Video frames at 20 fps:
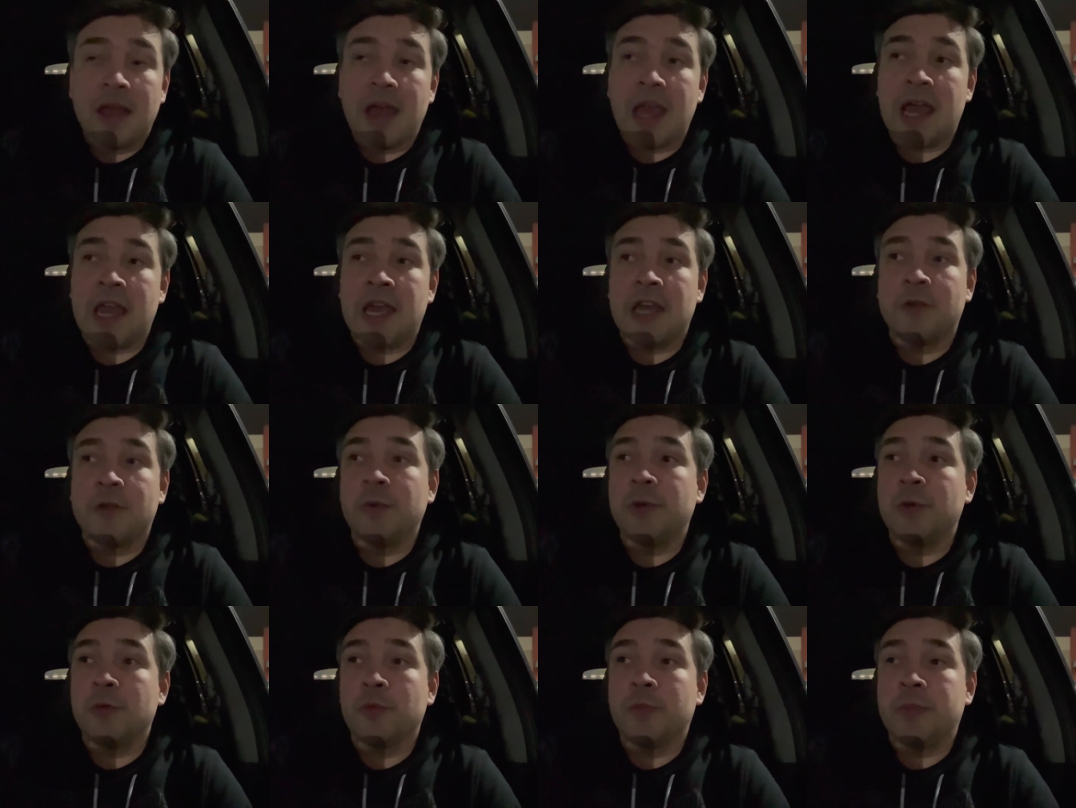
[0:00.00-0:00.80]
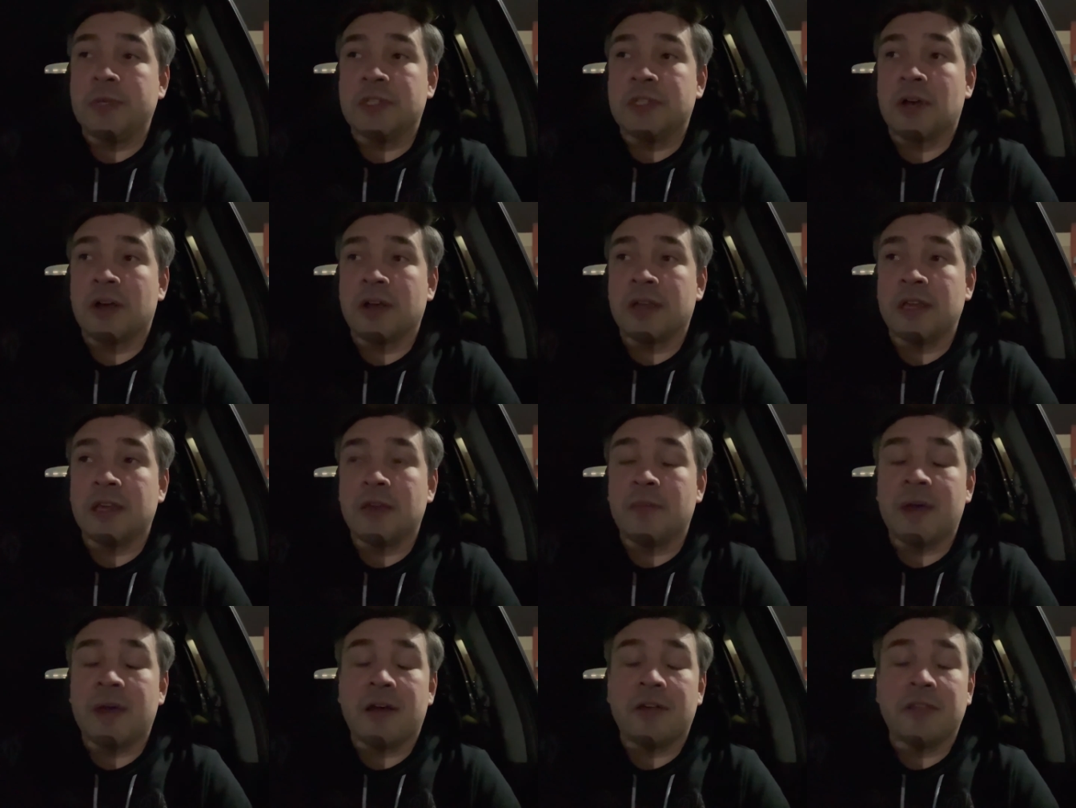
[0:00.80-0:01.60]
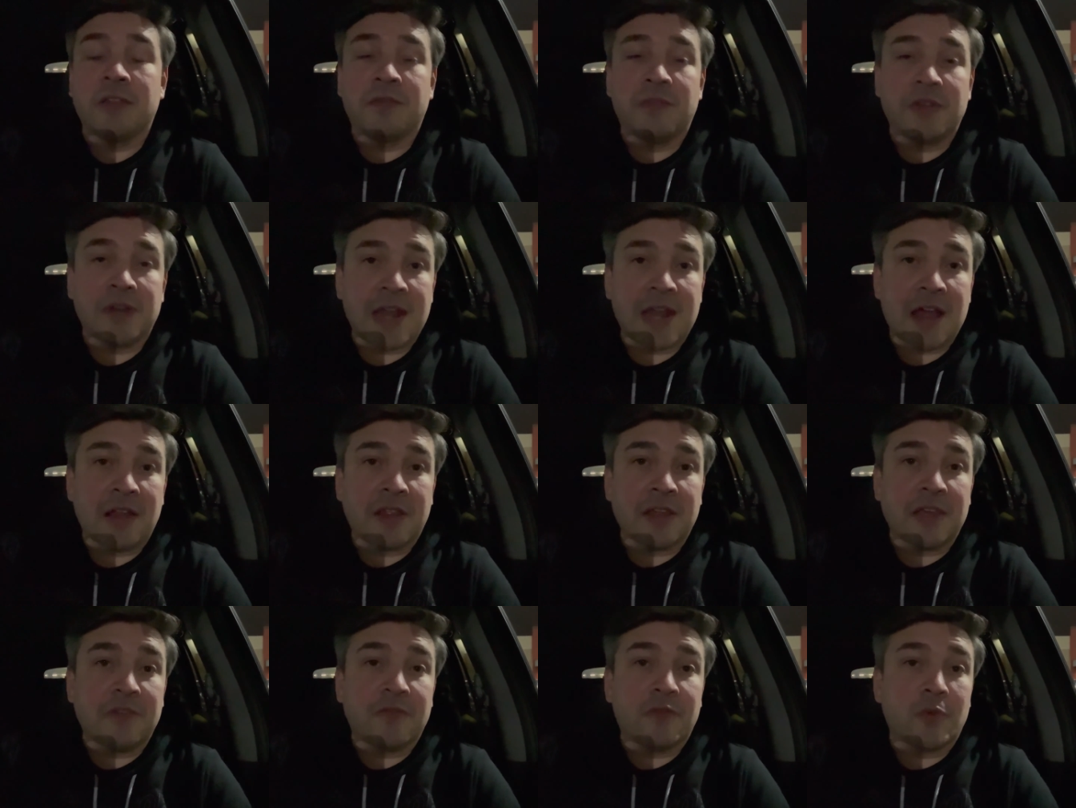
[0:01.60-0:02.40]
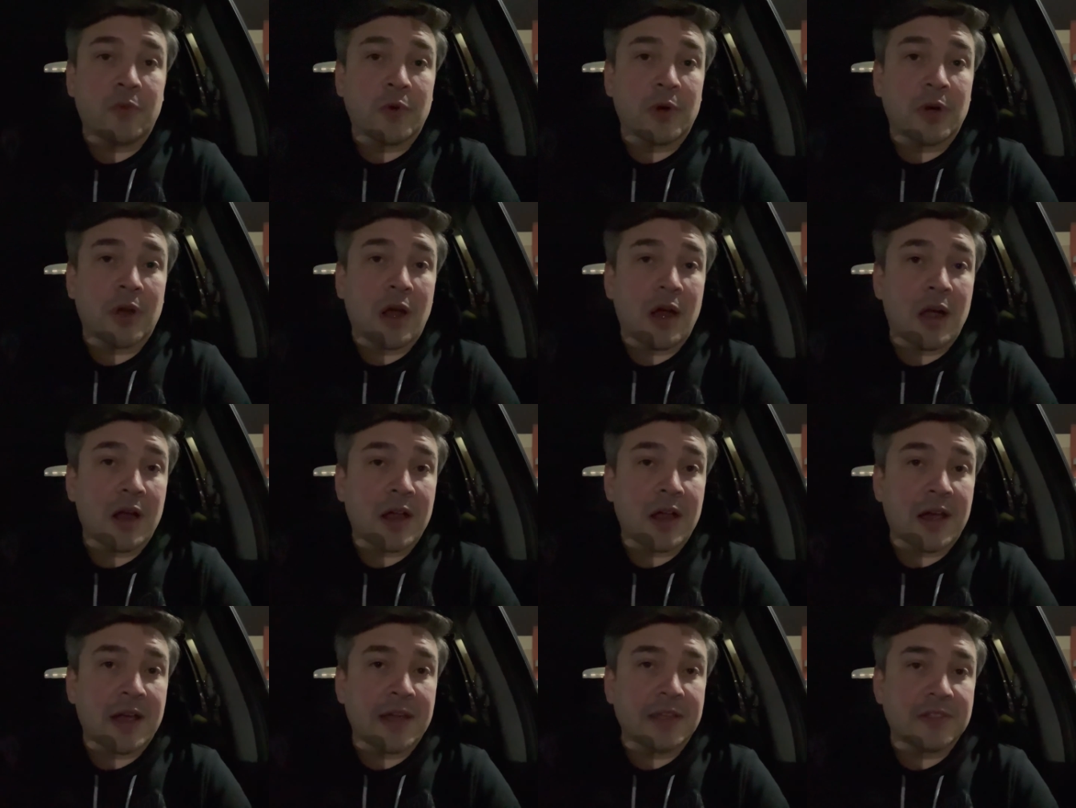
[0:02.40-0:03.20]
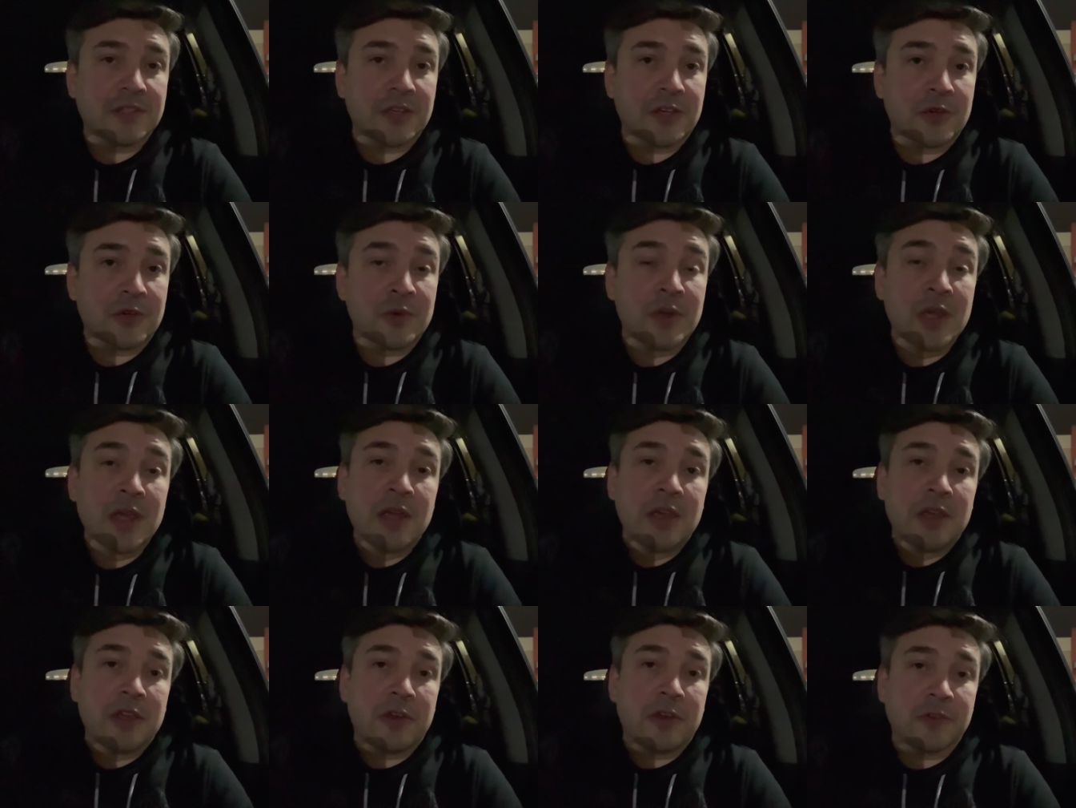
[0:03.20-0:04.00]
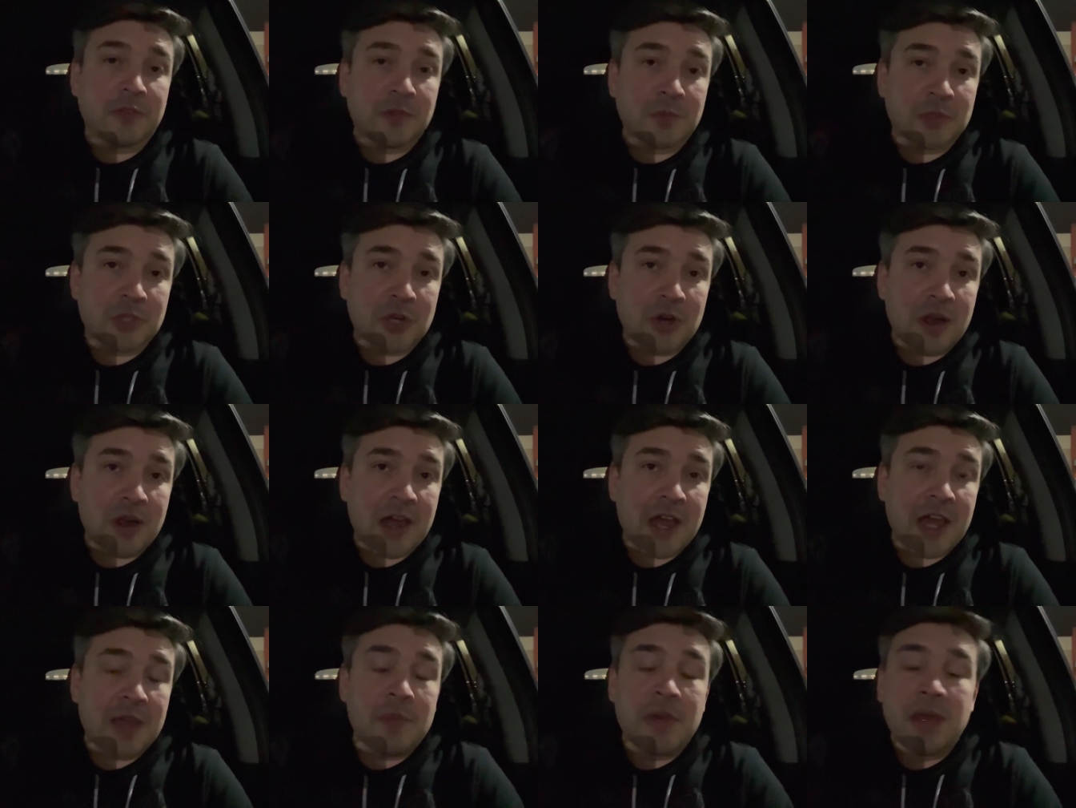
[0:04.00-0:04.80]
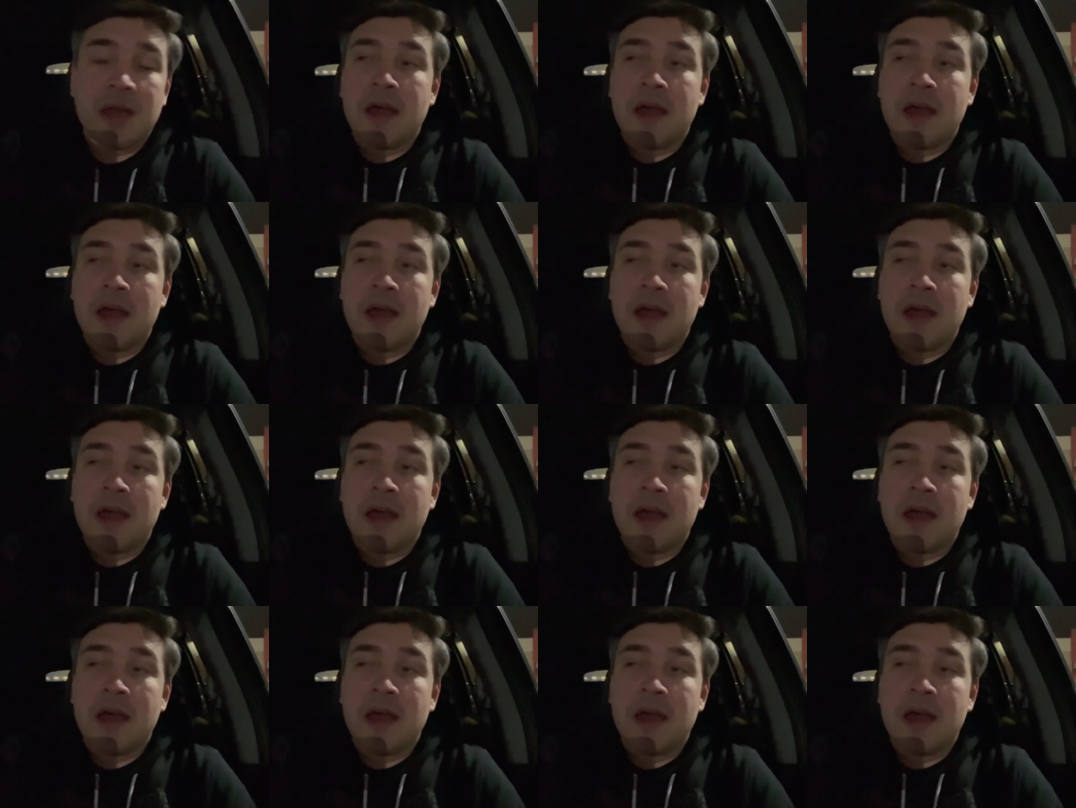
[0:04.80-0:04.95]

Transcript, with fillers: and we will be talking about the finale for Hawkeye. So go subscribe.